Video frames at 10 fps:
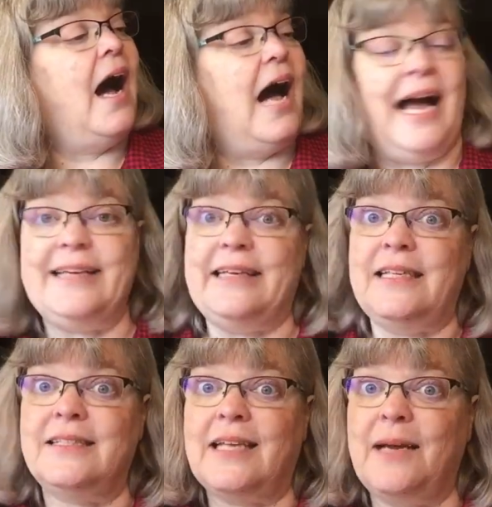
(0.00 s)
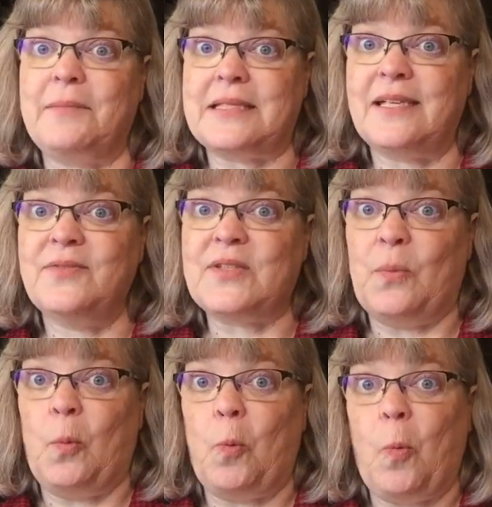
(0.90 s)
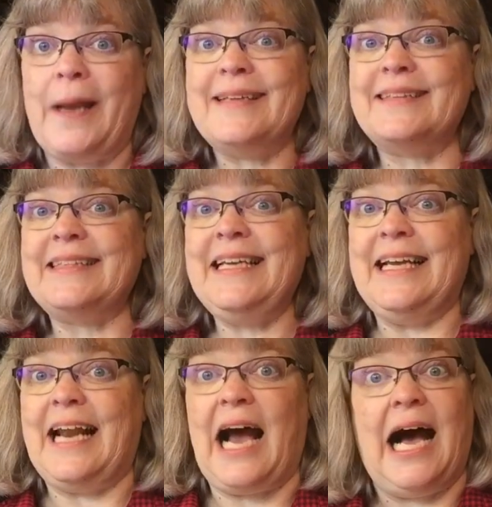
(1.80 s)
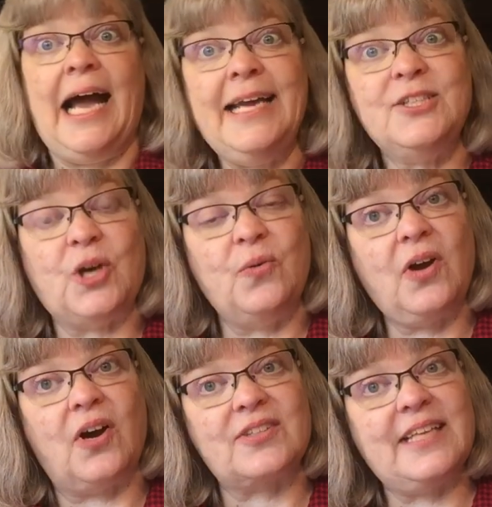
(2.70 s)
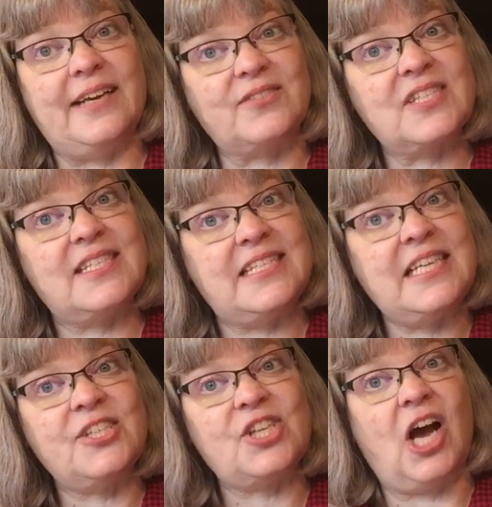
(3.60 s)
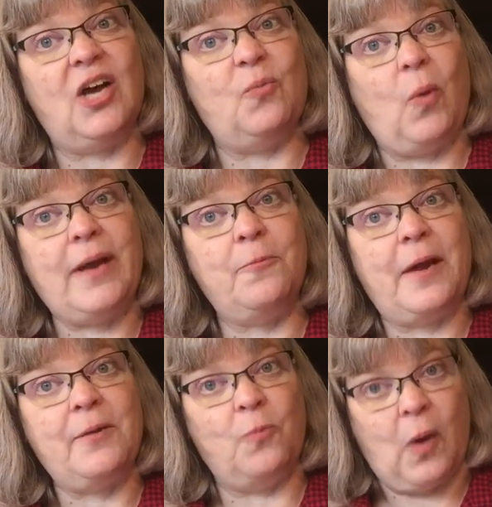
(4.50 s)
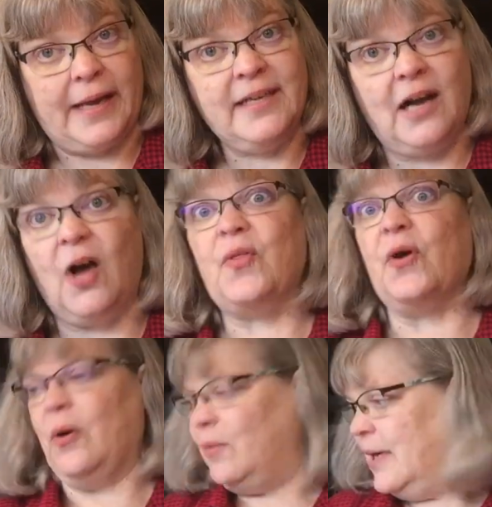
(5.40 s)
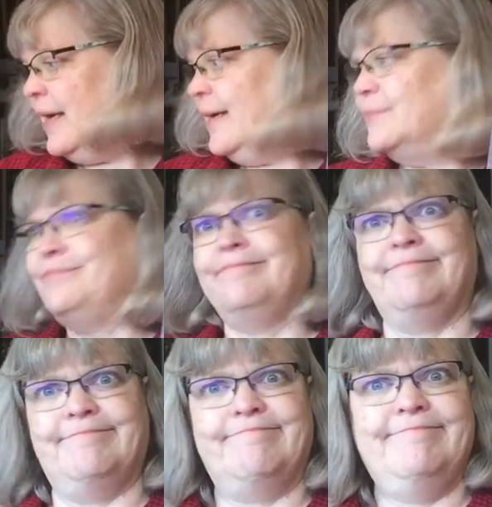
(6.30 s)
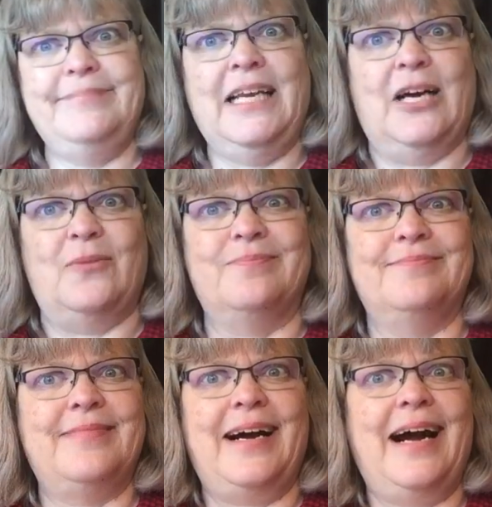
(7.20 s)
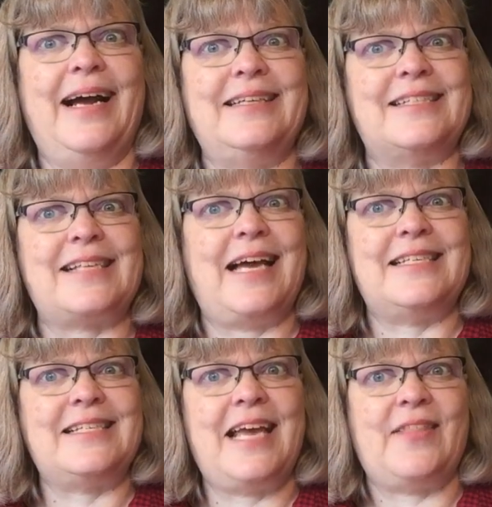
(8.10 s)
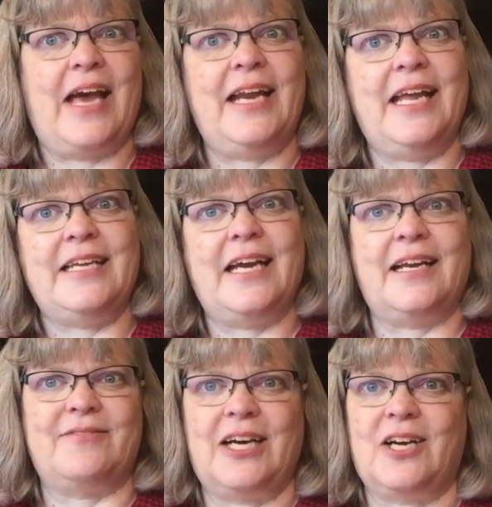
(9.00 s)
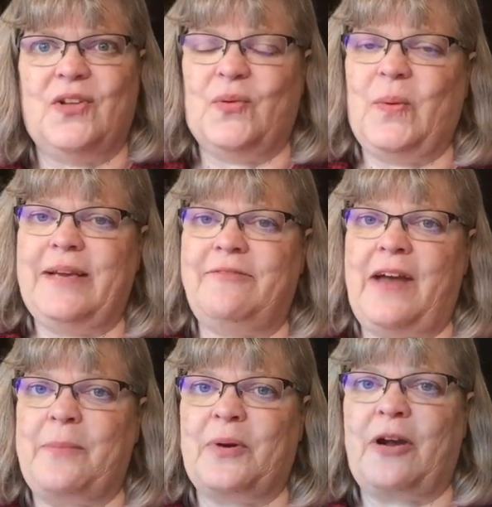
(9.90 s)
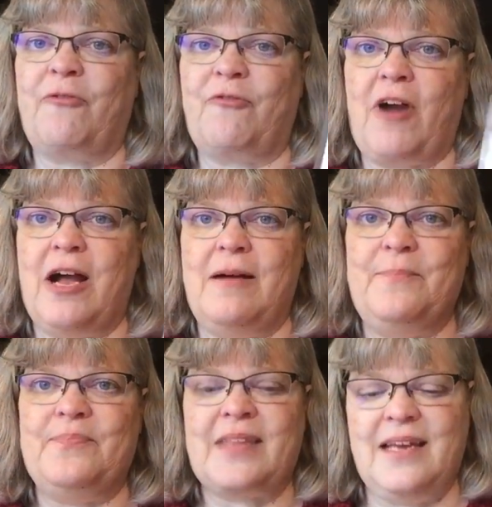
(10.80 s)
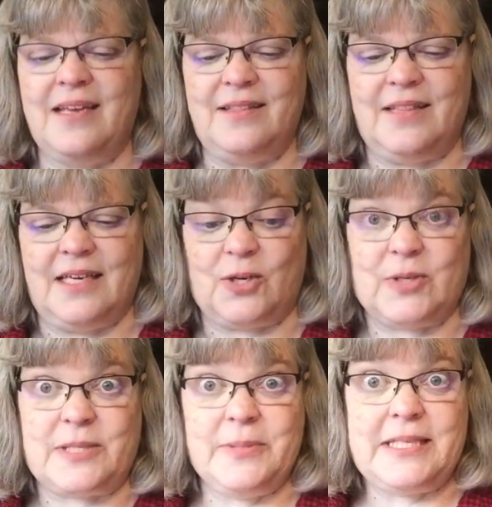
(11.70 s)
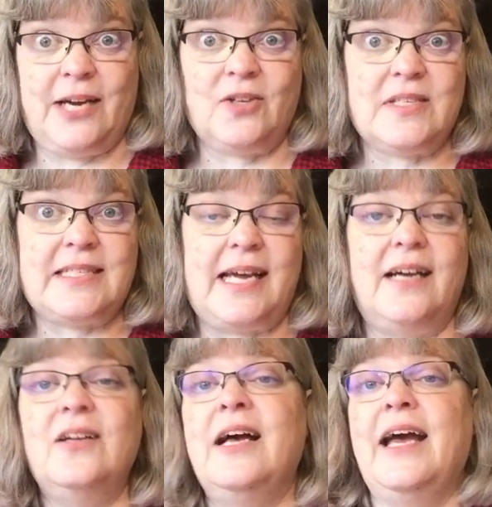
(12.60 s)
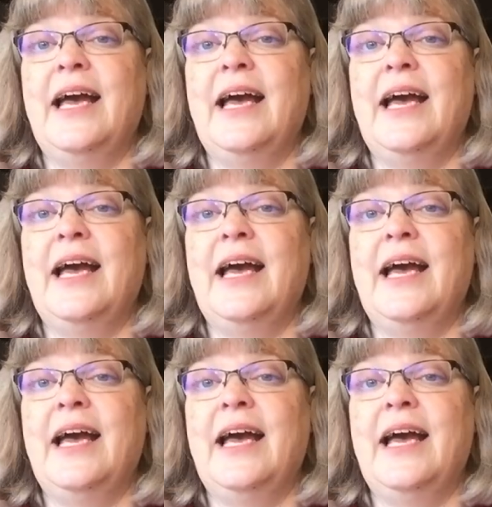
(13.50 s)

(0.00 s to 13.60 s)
I need to get myself some white linen. I don't hardly ever stitch on white, white, white, although, you know, I just, I say that and yet I've got all the white fabric from the Christmas Carol SAL.